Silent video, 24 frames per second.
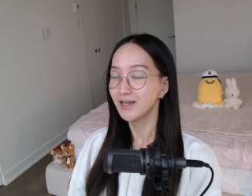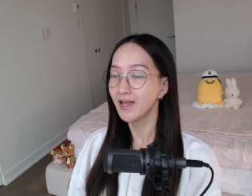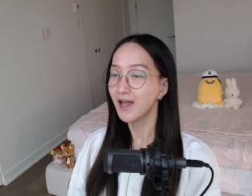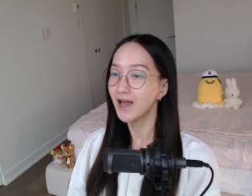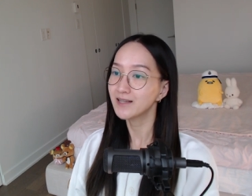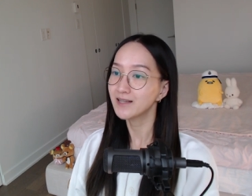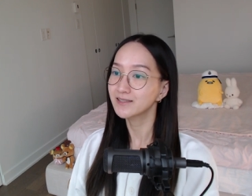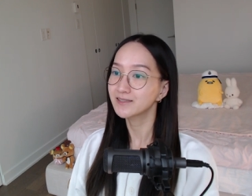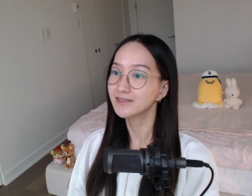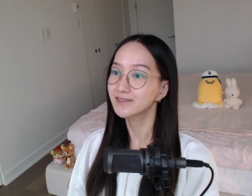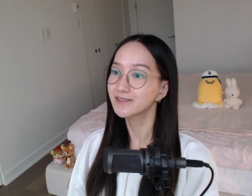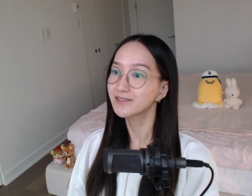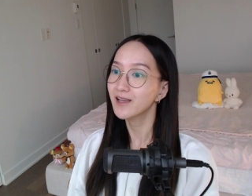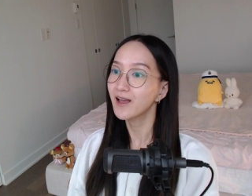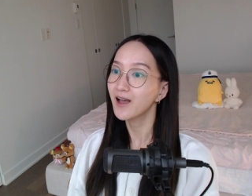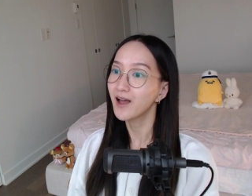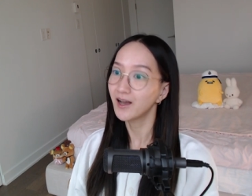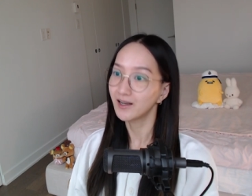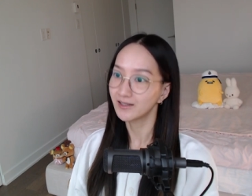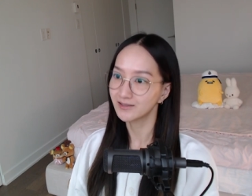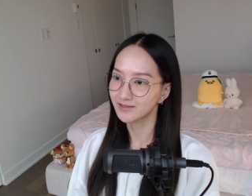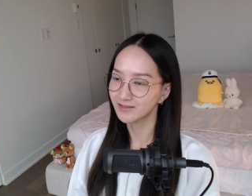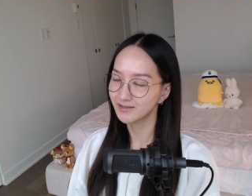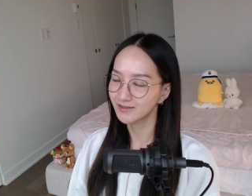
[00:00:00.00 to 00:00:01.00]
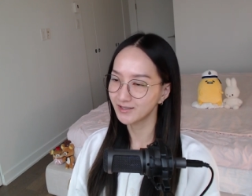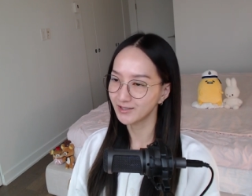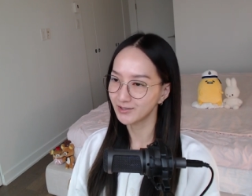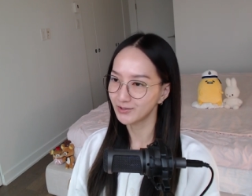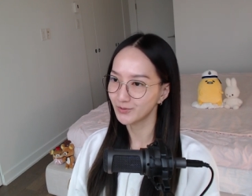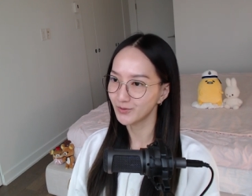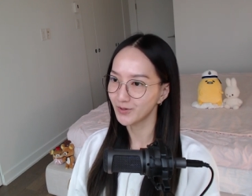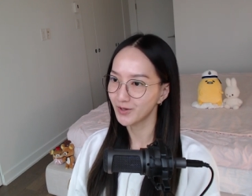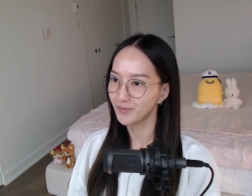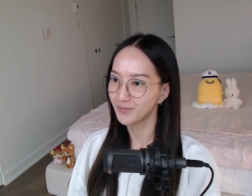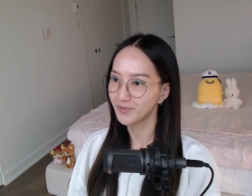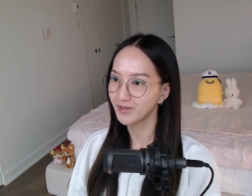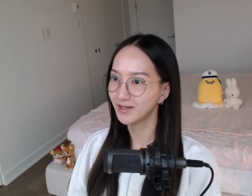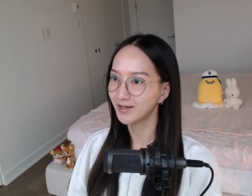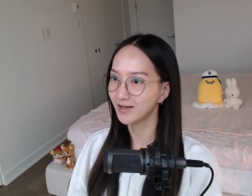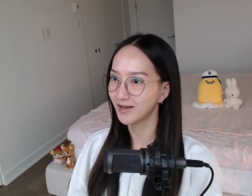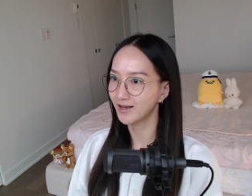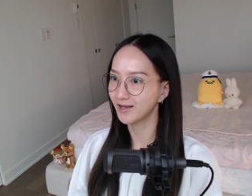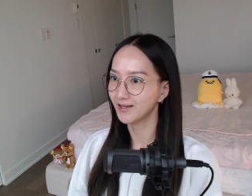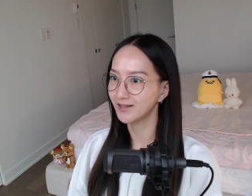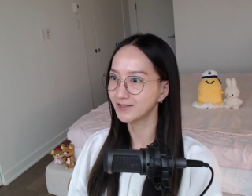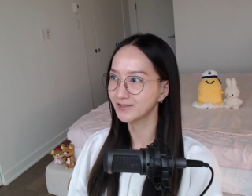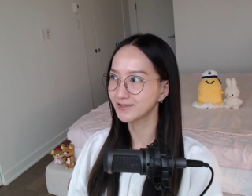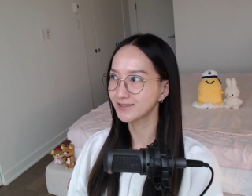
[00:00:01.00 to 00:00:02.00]
asked us to do it
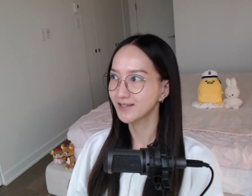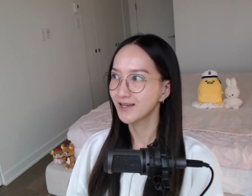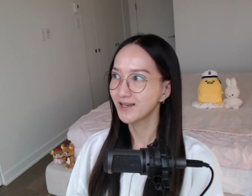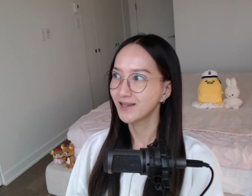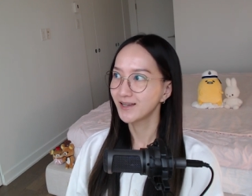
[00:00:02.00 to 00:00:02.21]
because